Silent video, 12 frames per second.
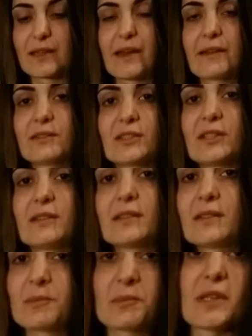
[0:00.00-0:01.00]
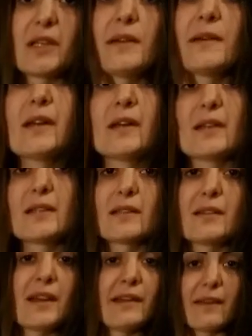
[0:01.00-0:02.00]
can't return me
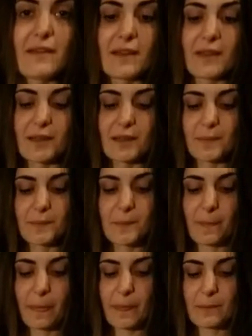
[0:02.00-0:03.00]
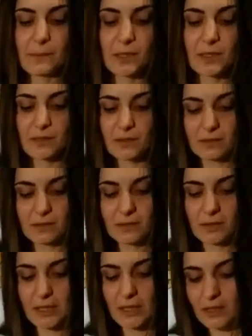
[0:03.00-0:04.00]
anything, but
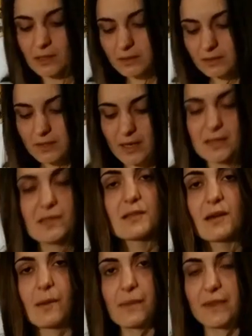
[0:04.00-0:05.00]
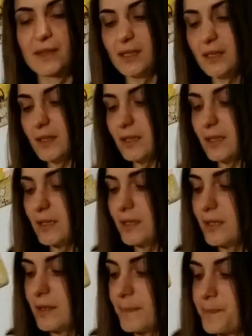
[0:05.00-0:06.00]
he does something.
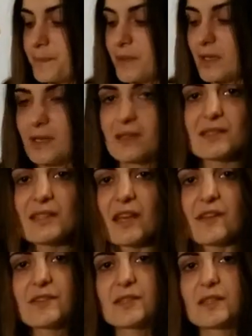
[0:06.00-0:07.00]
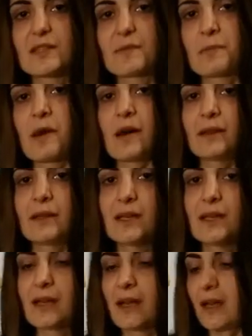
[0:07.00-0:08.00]
He saves this
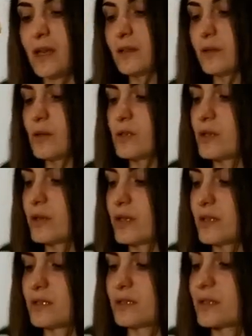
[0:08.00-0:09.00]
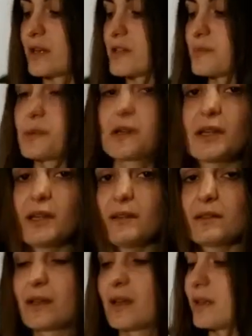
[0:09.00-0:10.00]
money, and also he is
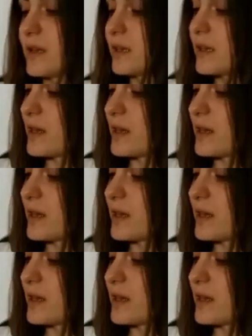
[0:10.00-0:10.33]
transparent, and I